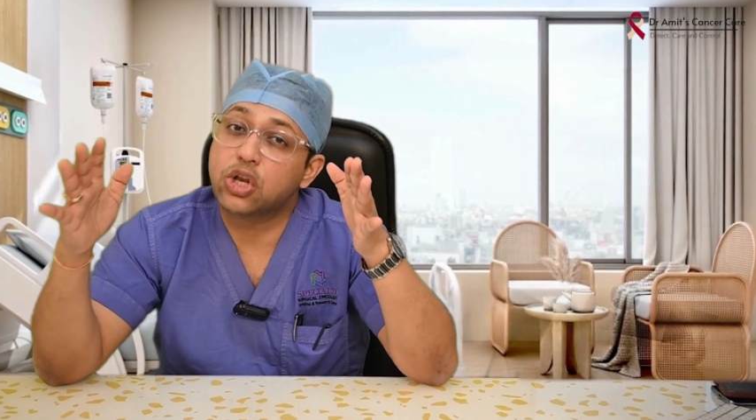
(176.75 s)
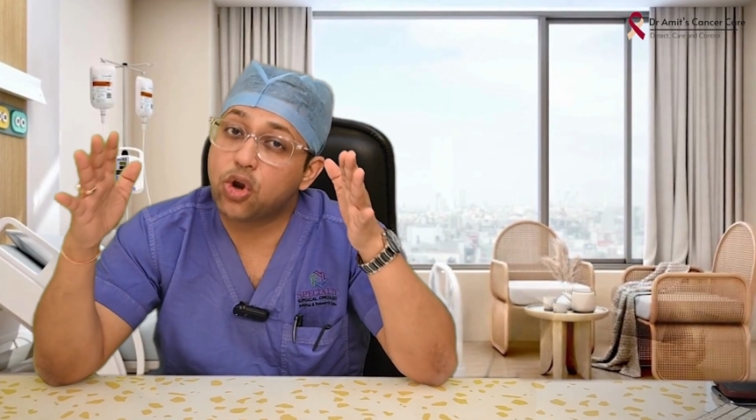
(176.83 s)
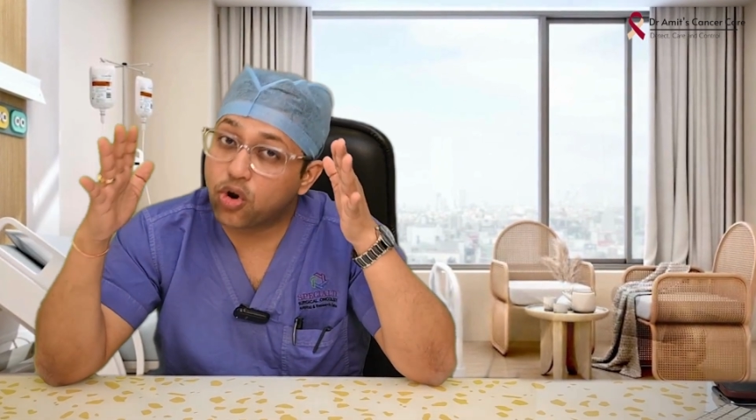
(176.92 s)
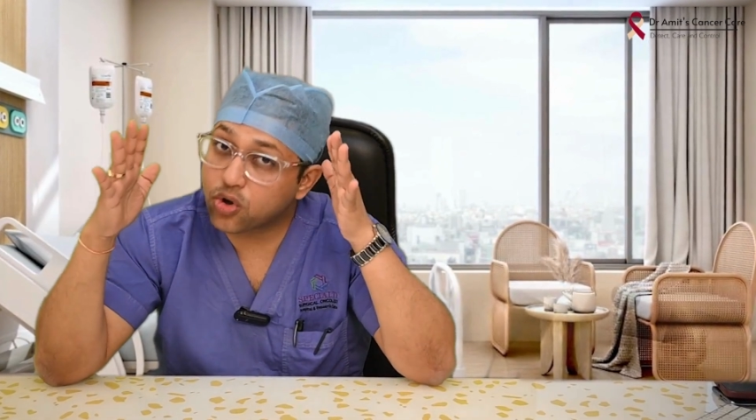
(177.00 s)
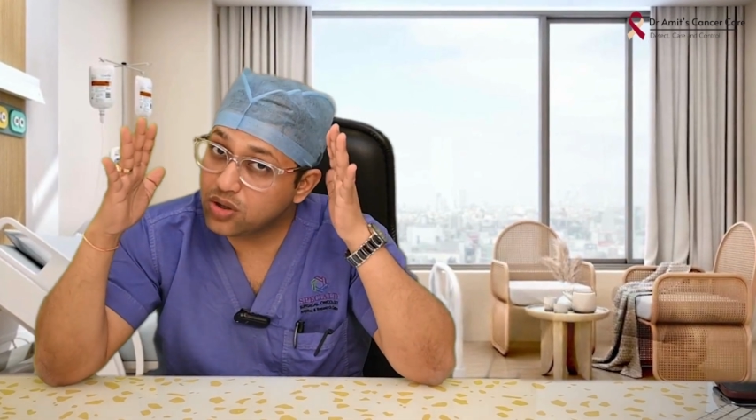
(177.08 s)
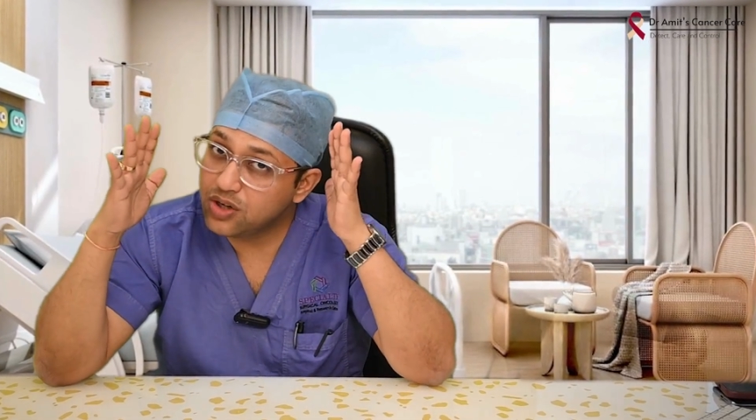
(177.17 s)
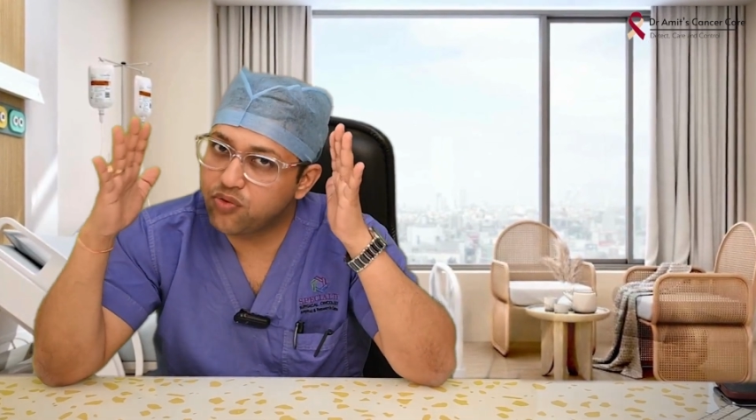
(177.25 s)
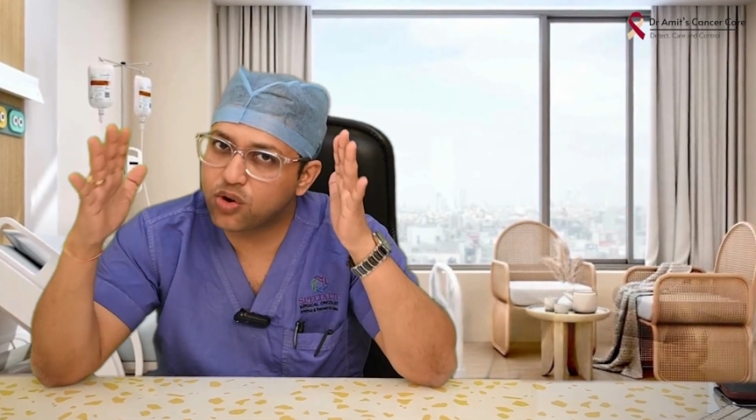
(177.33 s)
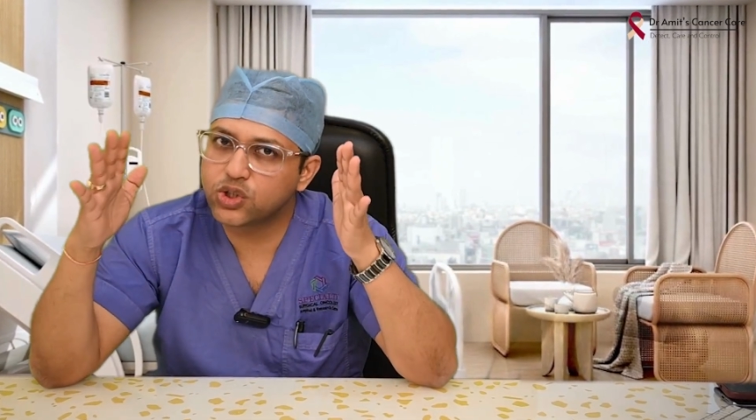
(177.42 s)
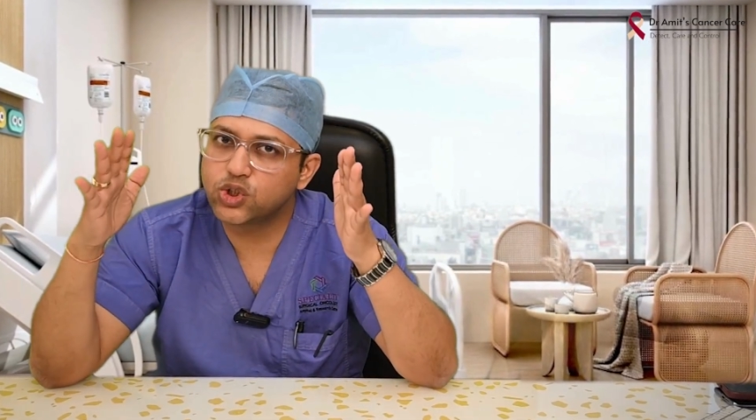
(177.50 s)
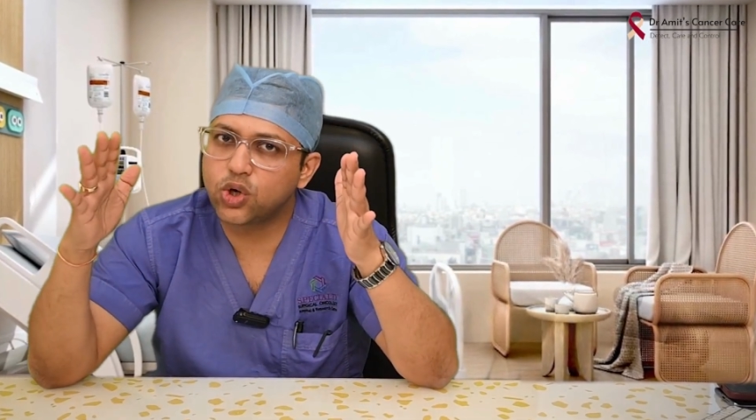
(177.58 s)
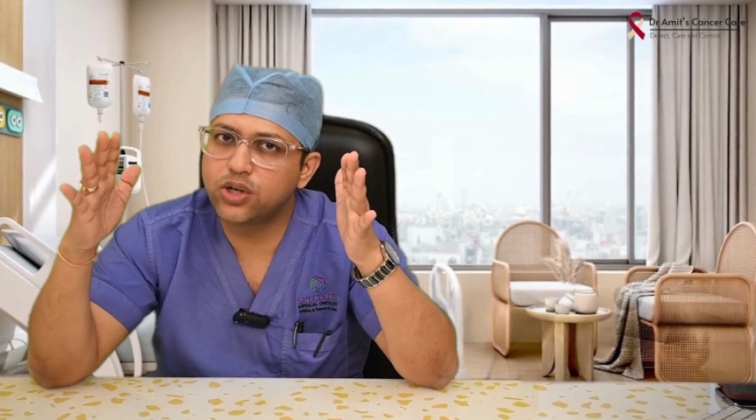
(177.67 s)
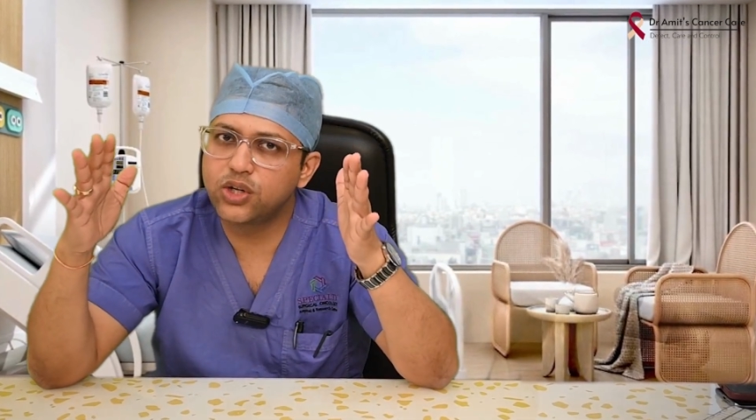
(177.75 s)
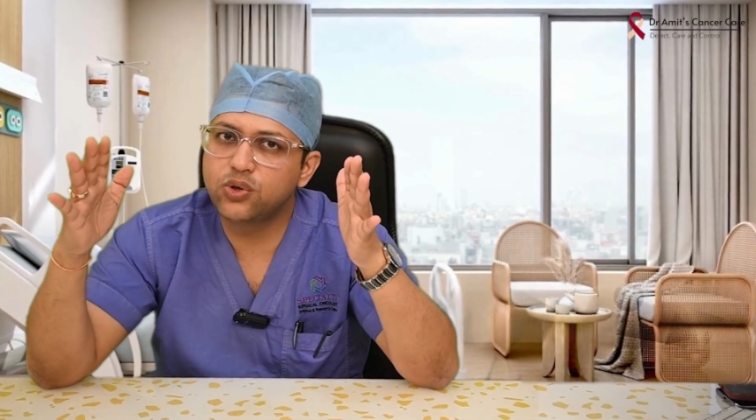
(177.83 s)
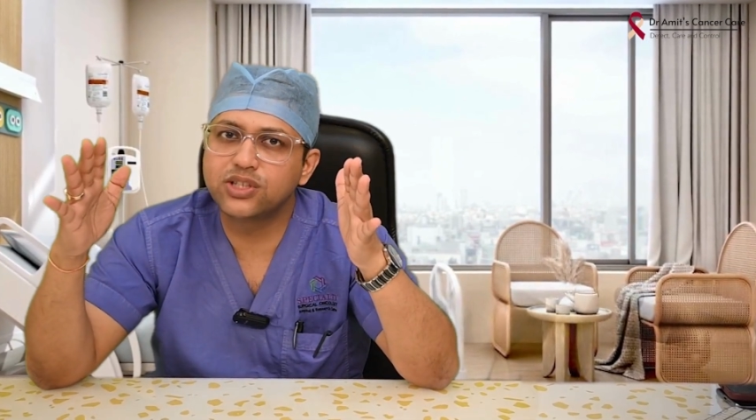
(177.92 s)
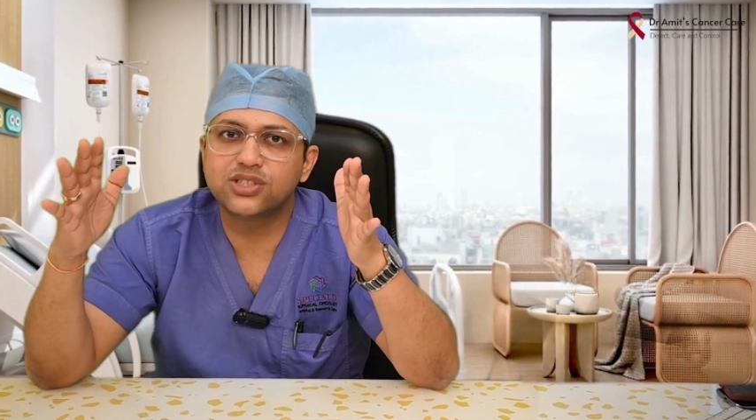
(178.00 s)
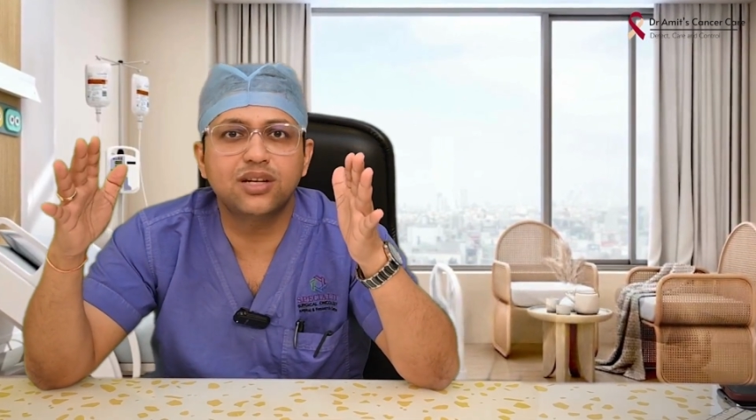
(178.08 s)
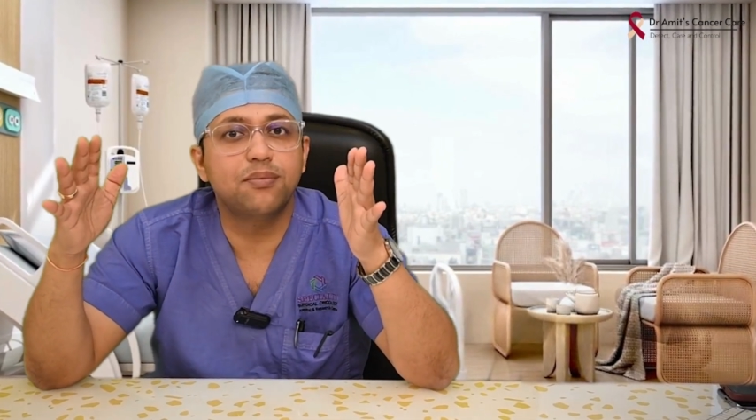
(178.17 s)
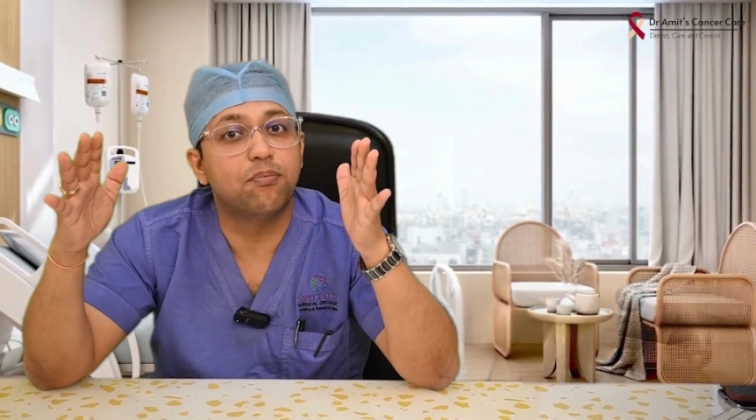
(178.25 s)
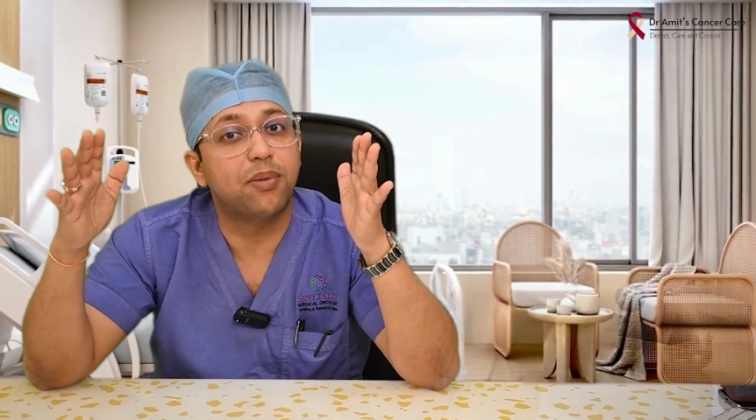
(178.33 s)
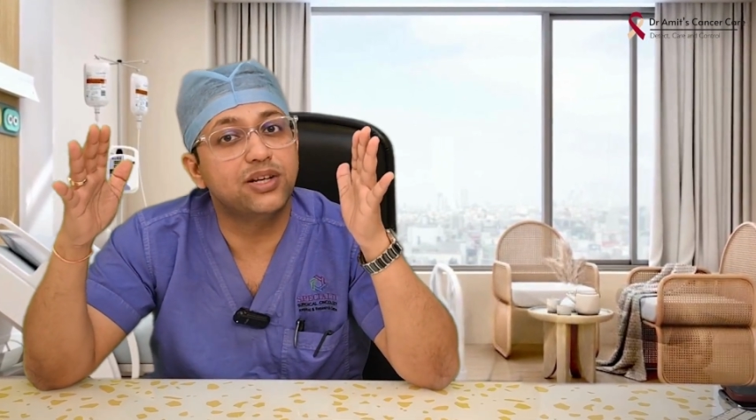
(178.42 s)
Not only for a short duration,